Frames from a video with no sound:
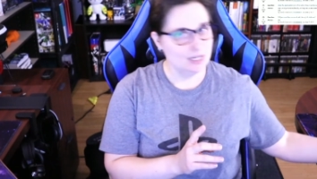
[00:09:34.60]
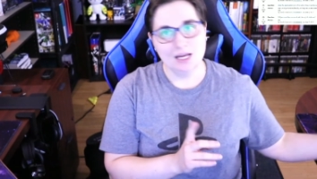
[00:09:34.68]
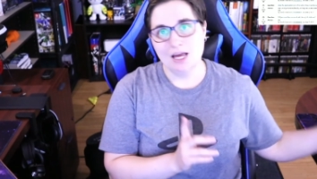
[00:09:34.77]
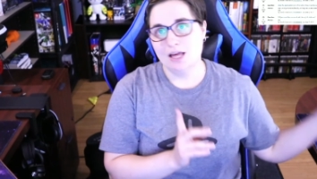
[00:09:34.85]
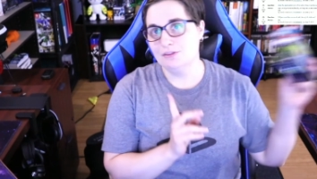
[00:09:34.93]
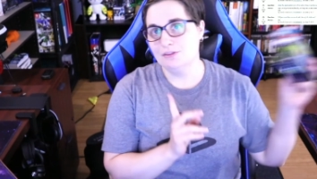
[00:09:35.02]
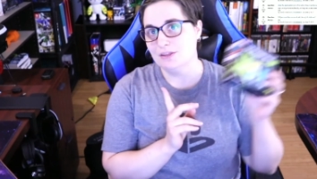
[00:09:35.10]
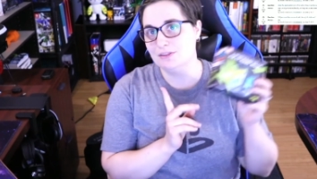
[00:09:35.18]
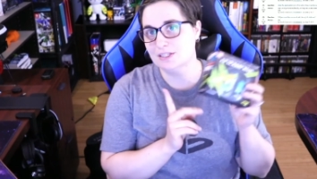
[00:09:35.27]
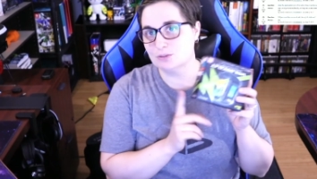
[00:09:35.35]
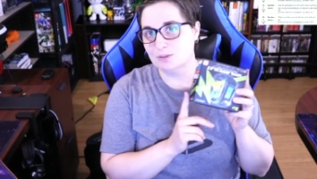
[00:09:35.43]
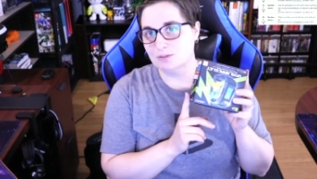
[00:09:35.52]
than
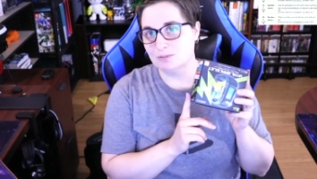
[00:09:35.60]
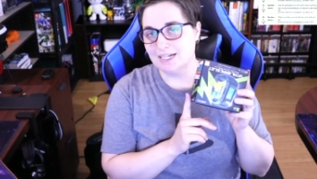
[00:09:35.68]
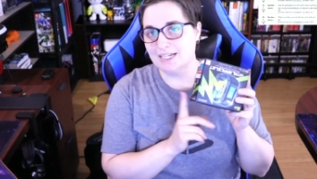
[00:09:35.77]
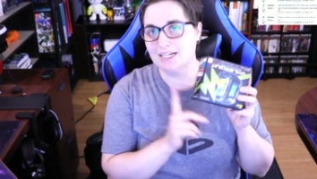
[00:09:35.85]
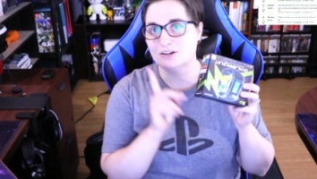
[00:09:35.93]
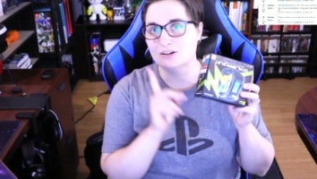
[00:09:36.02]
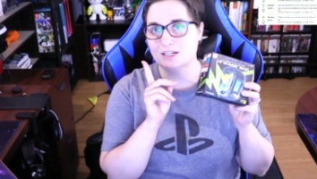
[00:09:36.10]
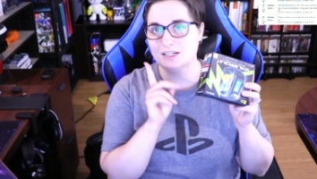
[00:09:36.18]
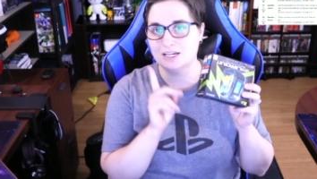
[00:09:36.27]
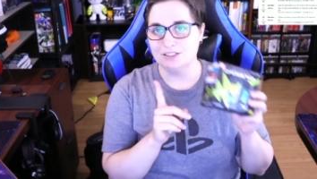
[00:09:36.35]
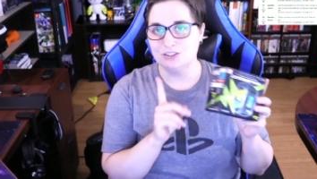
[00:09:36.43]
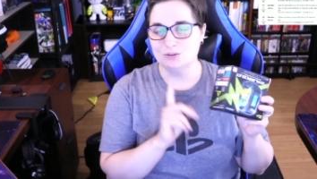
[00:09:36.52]
this one right here. And
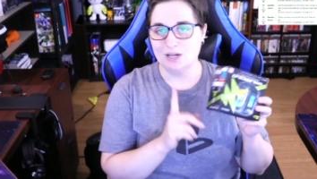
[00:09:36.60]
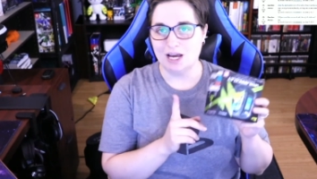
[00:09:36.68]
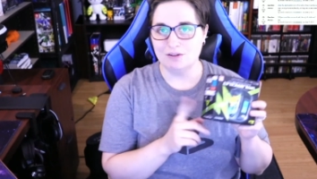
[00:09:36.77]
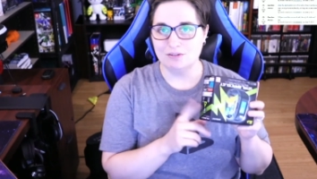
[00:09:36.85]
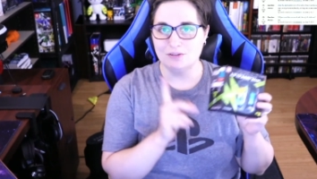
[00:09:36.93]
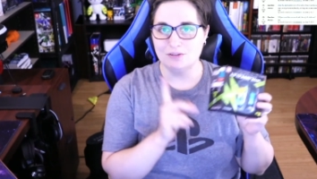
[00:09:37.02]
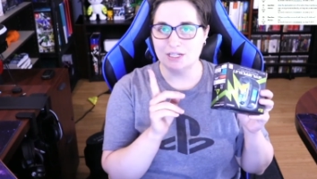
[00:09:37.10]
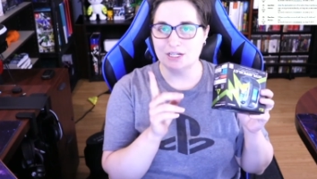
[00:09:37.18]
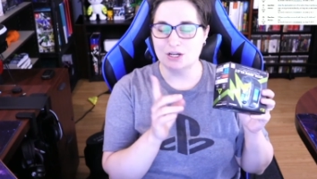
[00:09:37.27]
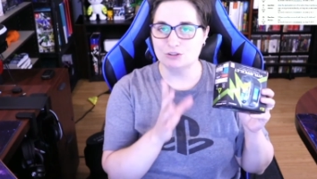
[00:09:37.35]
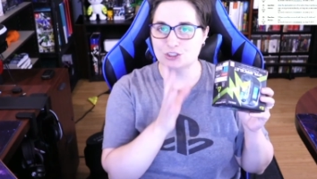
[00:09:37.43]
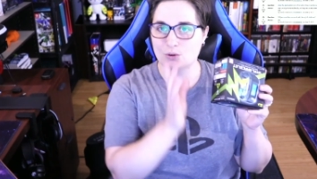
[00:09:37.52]
I do have a
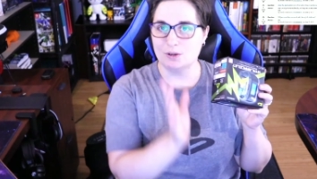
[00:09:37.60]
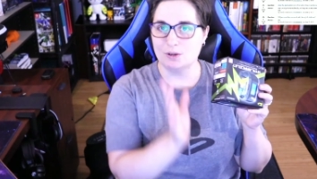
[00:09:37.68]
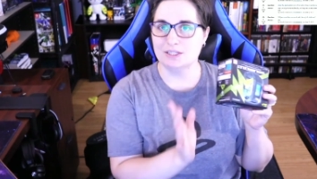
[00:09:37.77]
video showing